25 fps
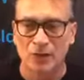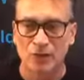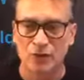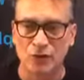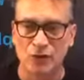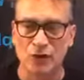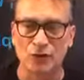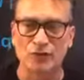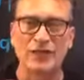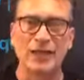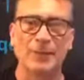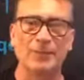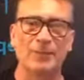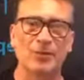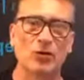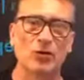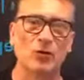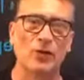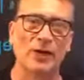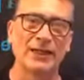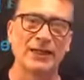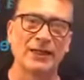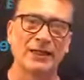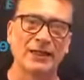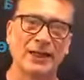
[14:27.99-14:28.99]
your typical
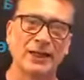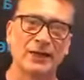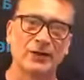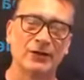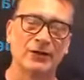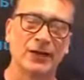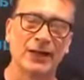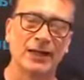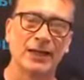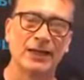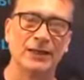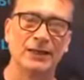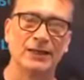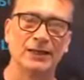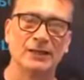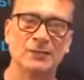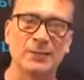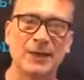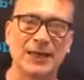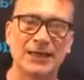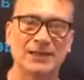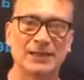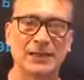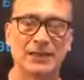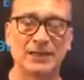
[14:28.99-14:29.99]
regulator is
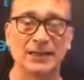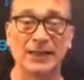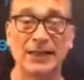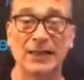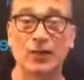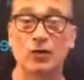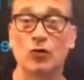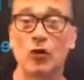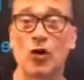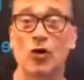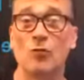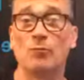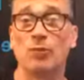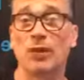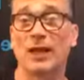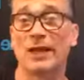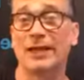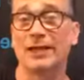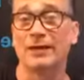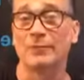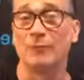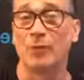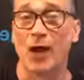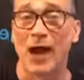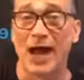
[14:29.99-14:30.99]
basically
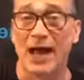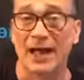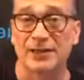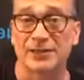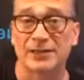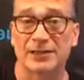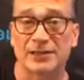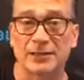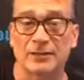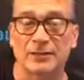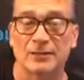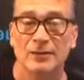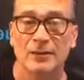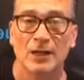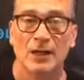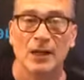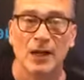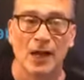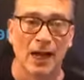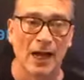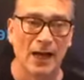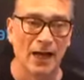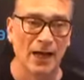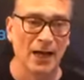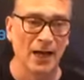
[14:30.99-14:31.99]
chrome-plated brass.
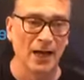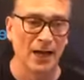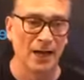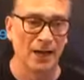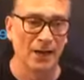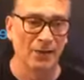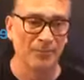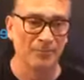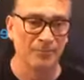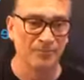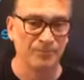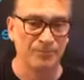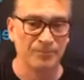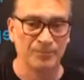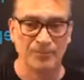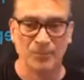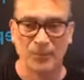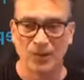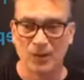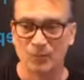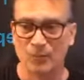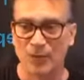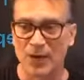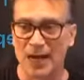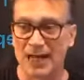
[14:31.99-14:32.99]

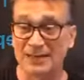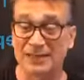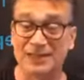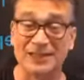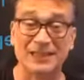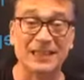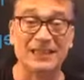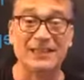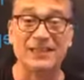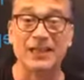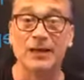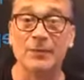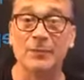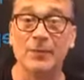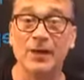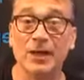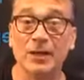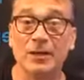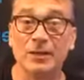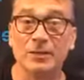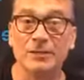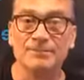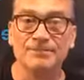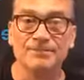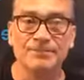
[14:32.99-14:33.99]
Brass is easy to
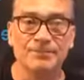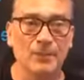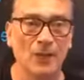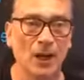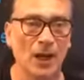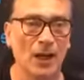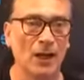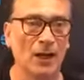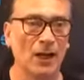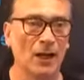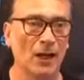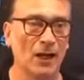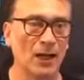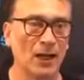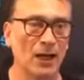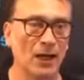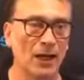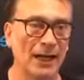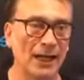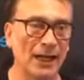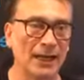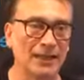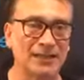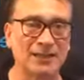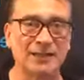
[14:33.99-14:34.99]
mill.
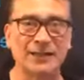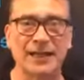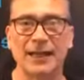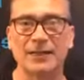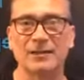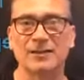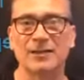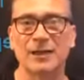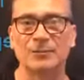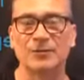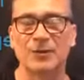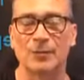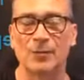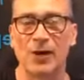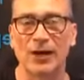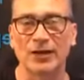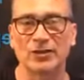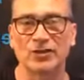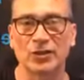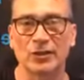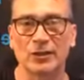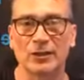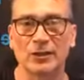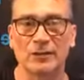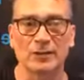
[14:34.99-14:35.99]
It stands up to
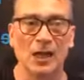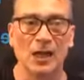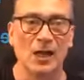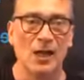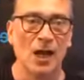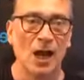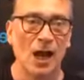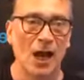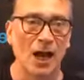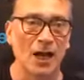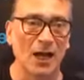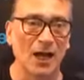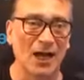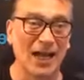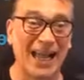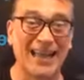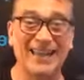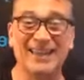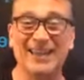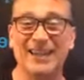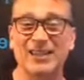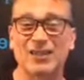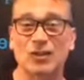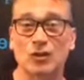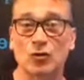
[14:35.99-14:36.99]
pressure.
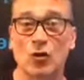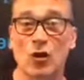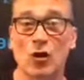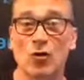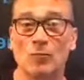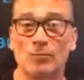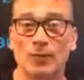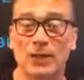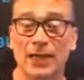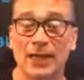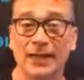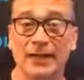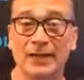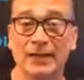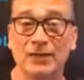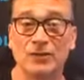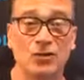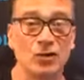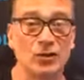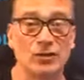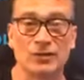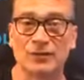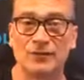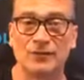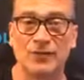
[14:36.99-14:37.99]
And then it's chrome-plated
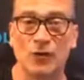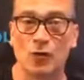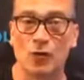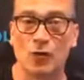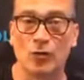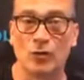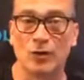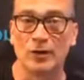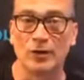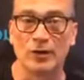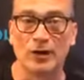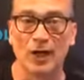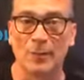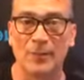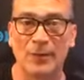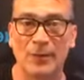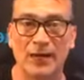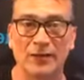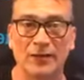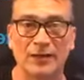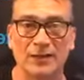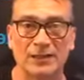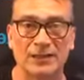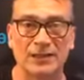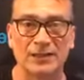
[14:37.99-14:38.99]
just for
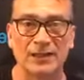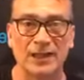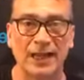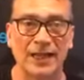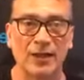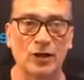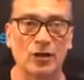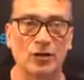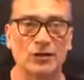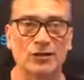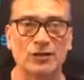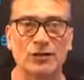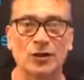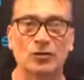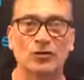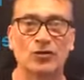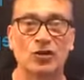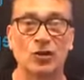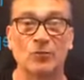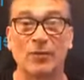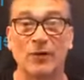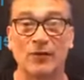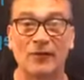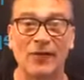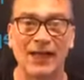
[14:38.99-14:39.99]
appearance and also to
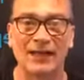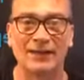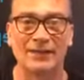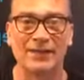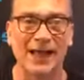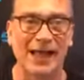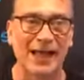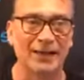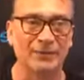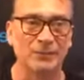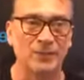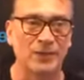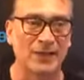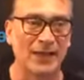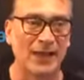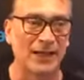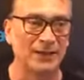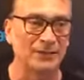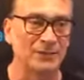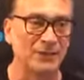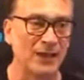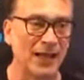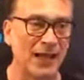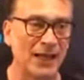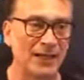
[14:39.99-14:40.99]
prevent
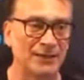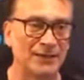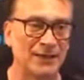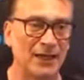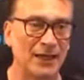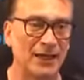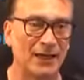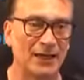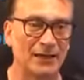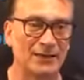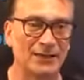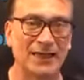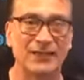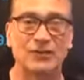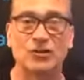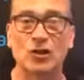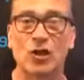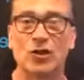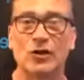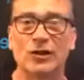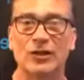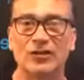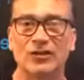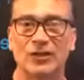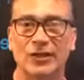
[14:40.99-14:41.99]
that
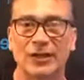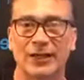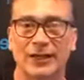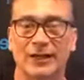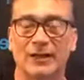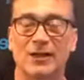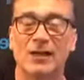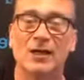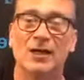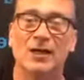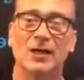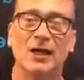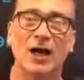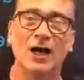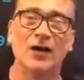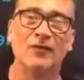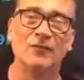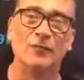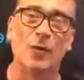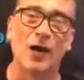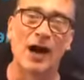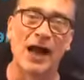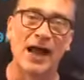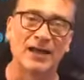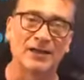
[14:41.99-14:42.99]
tarnishing of
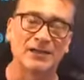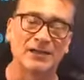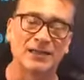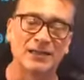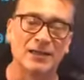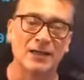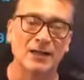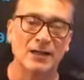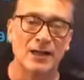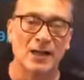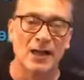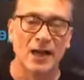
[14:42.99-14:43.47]
brass.